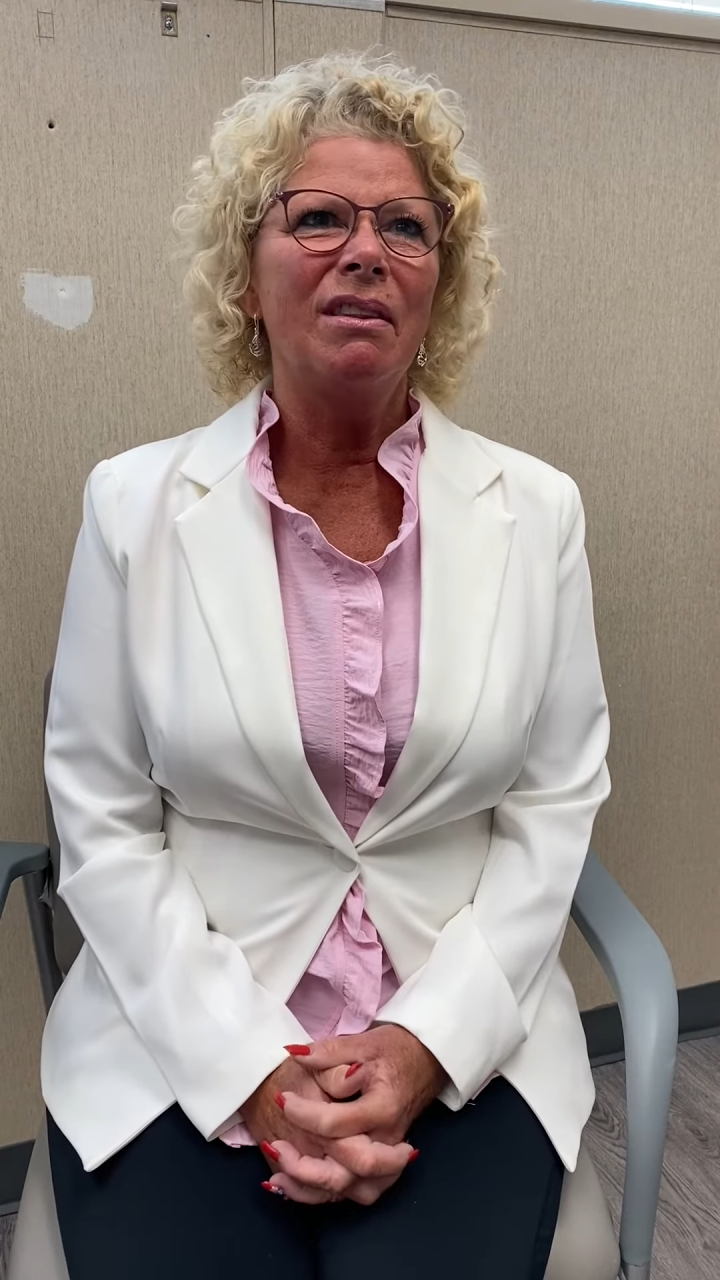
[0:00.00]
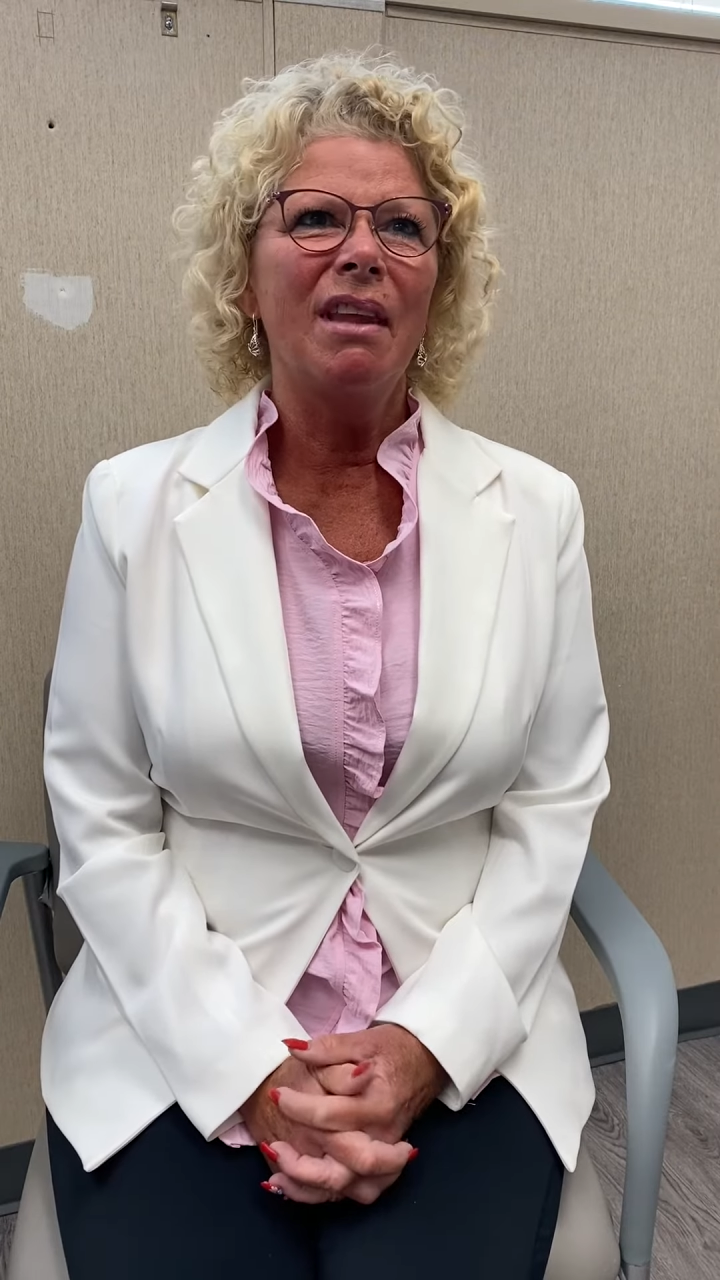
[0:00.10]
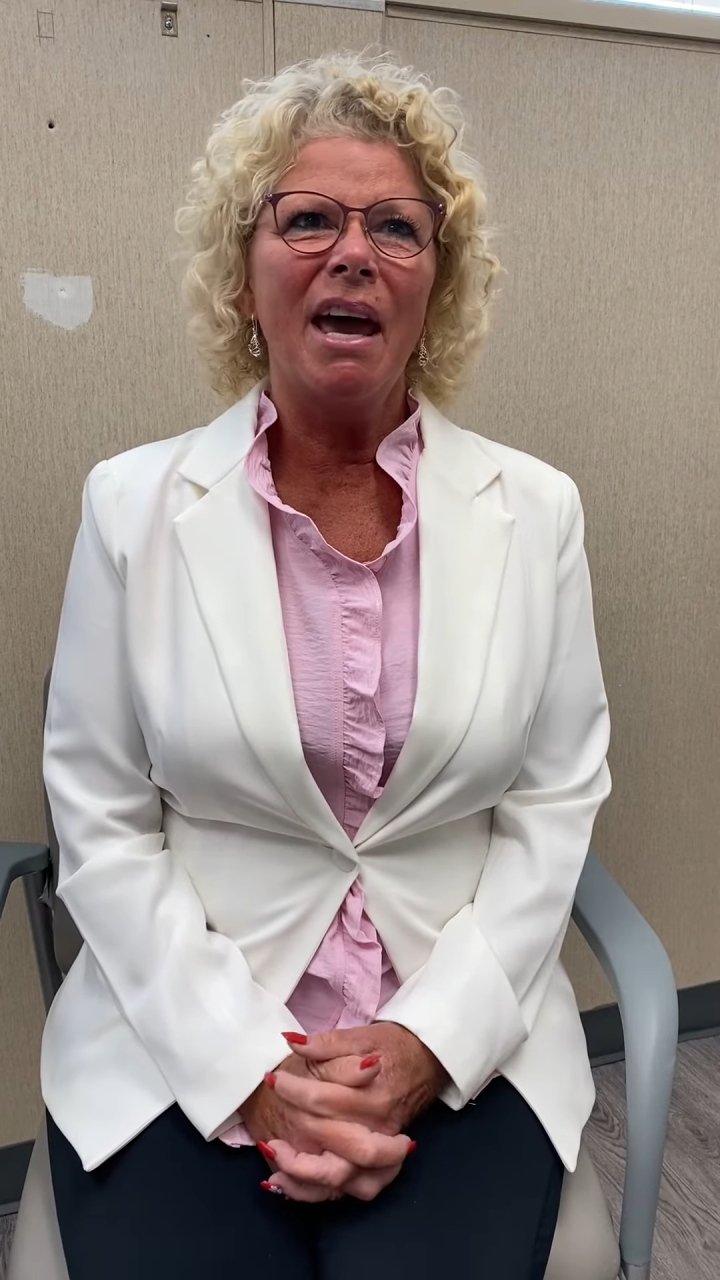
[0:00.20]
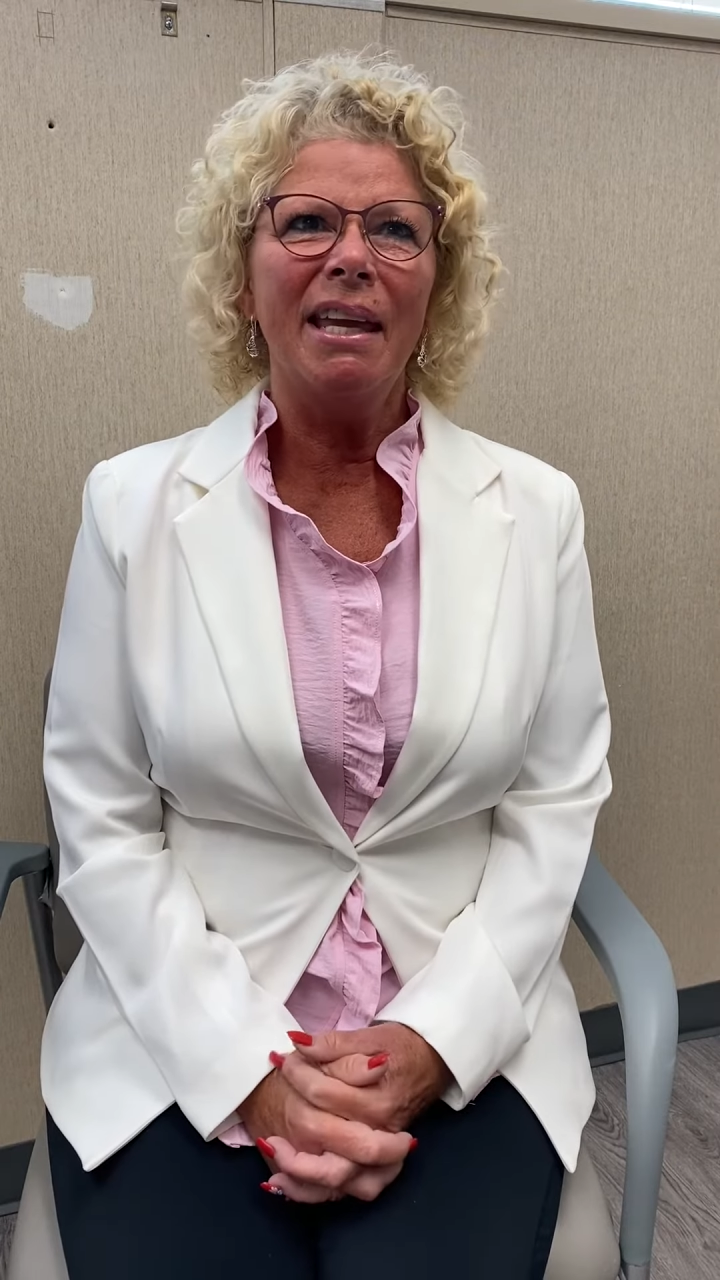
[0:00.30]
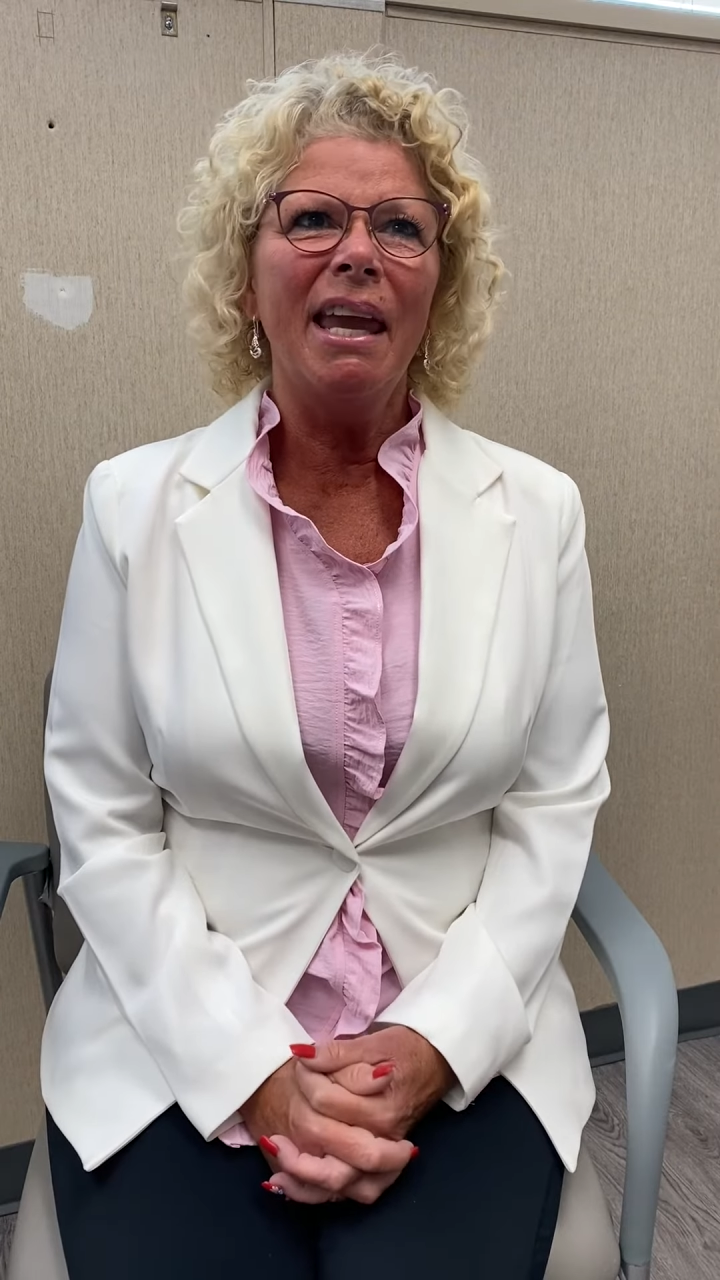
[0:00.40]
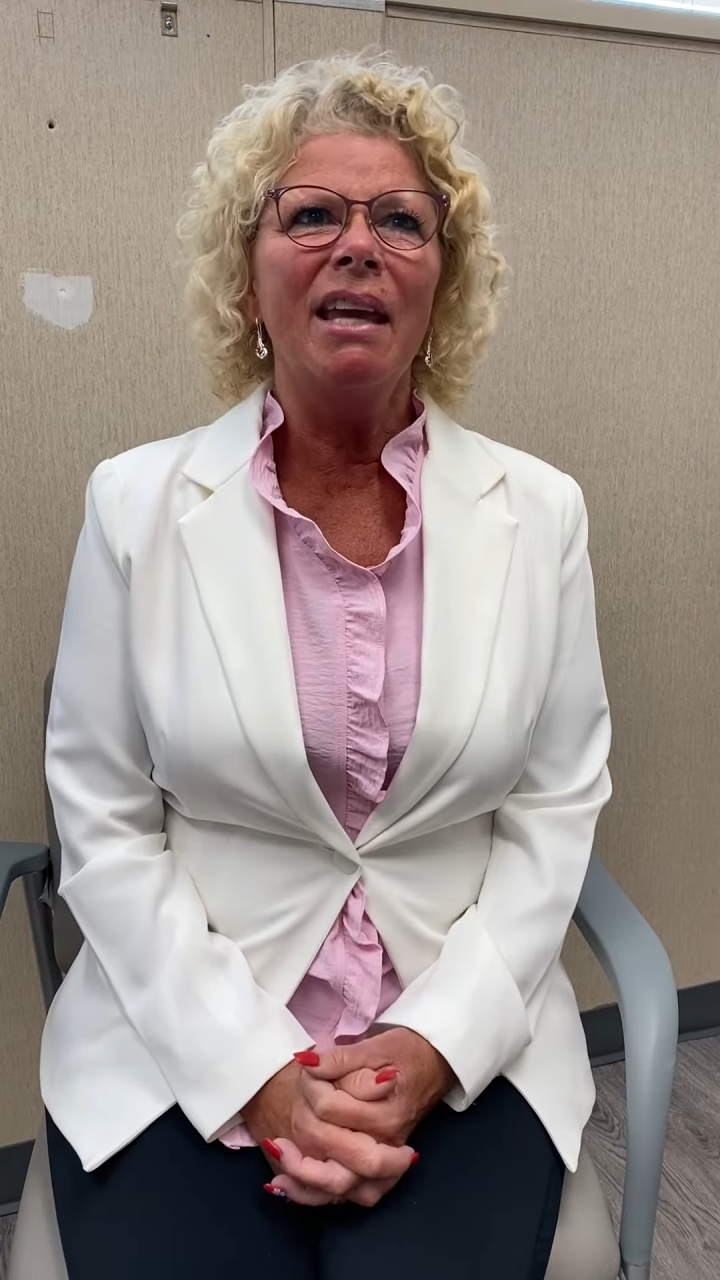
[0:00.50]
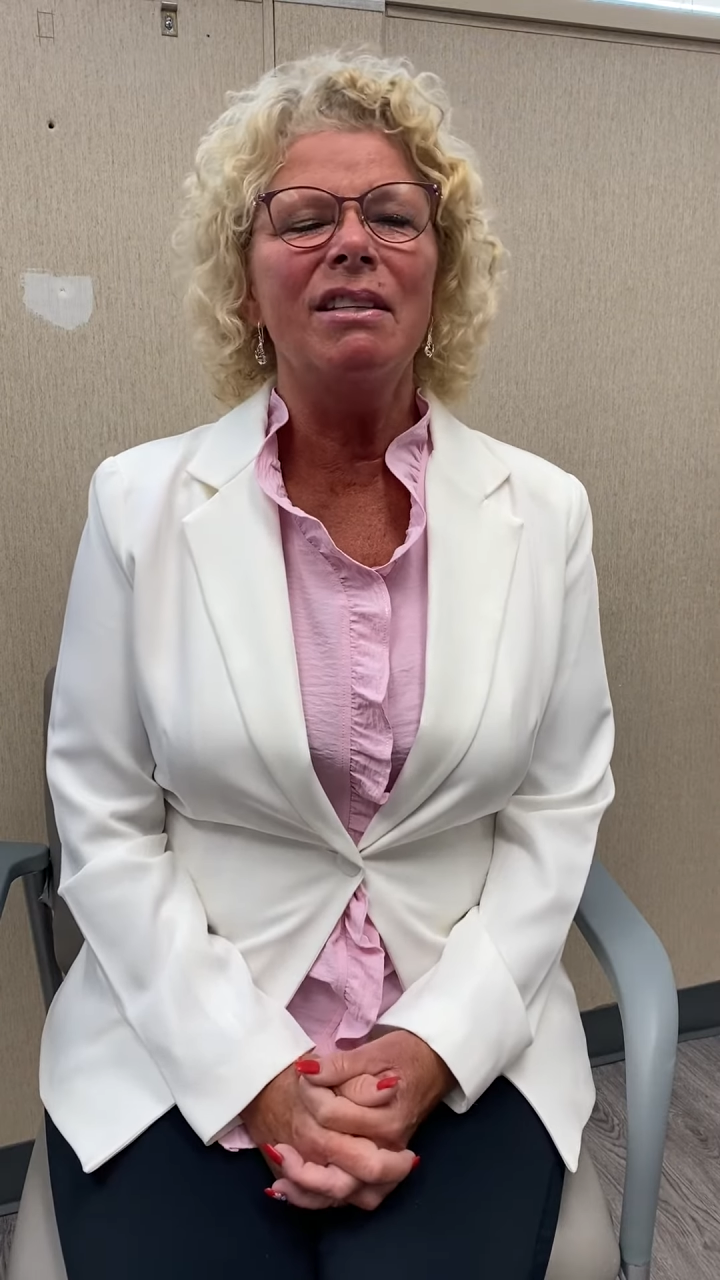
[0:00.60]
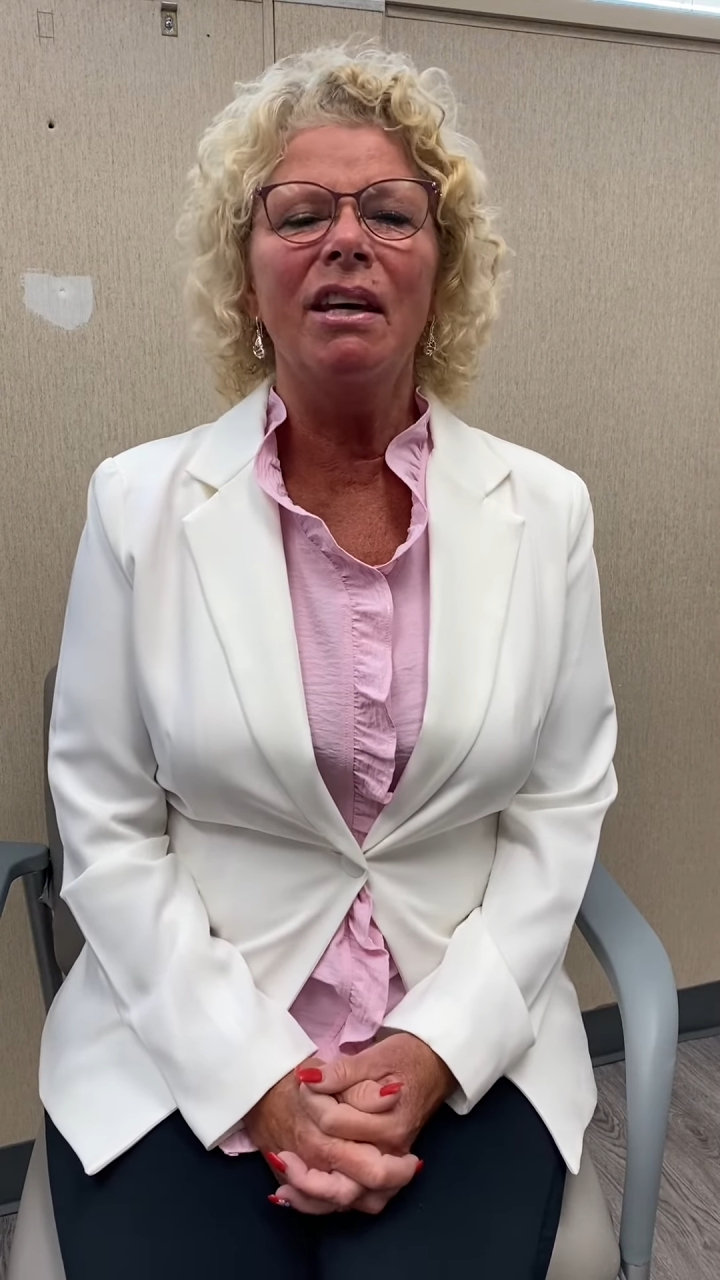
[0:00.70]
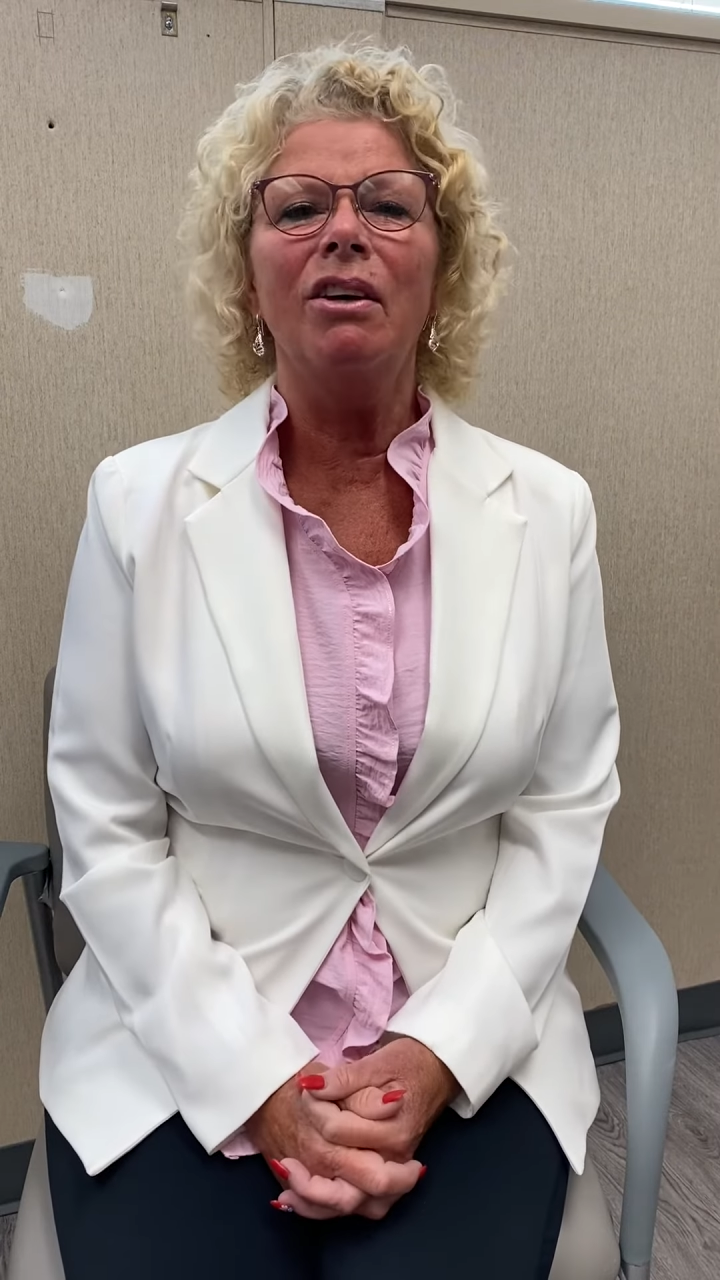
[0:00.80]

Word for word: I can't tell